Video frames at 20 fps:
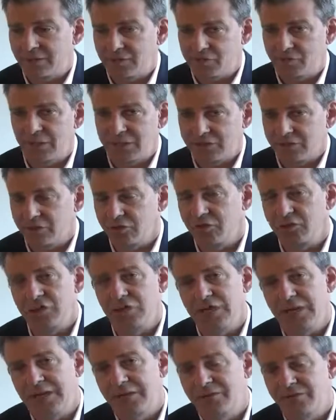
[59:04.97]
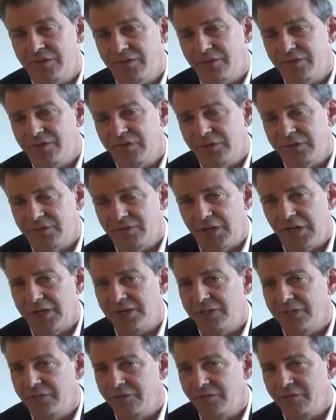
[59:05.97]
this resolution
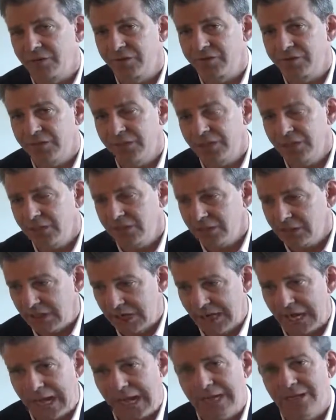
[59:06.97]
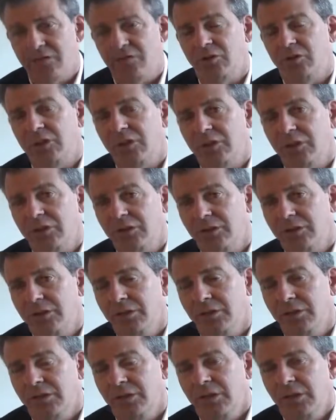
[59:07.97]
1815 and act on it.
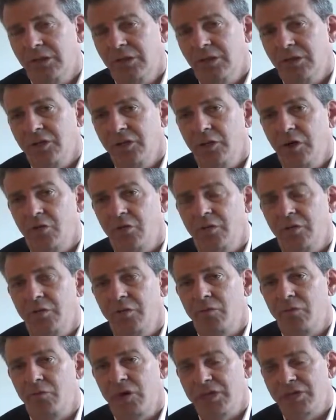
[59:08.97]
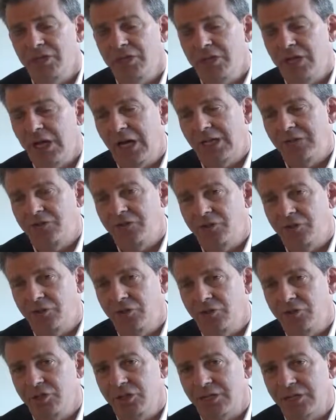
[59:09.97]
The Russian
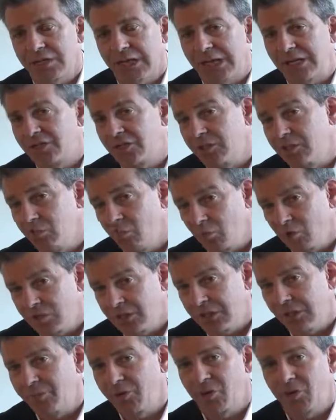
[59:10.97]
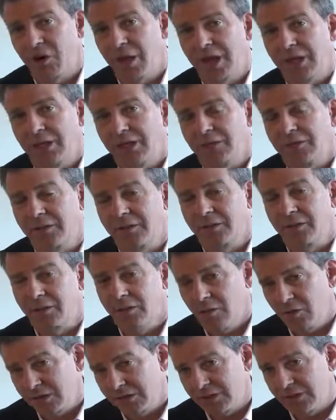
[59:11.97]
Constitution is actually more democratic than the
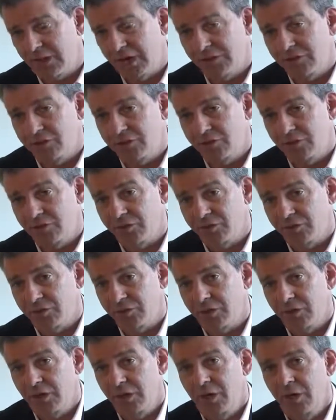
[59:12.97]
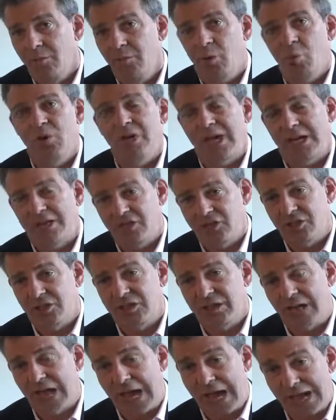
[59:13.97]
US Constitution, but we
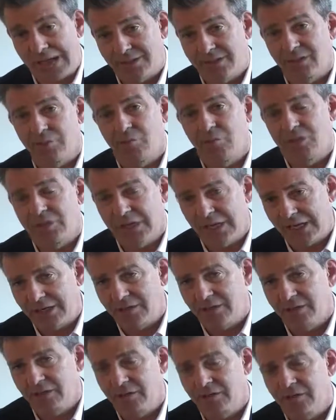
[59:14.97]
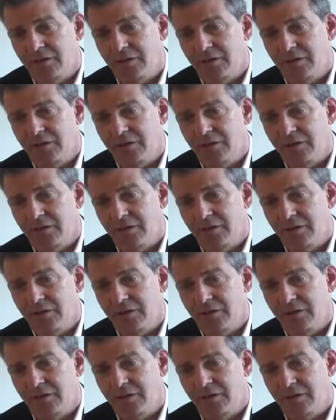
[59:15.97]
actually act and protect,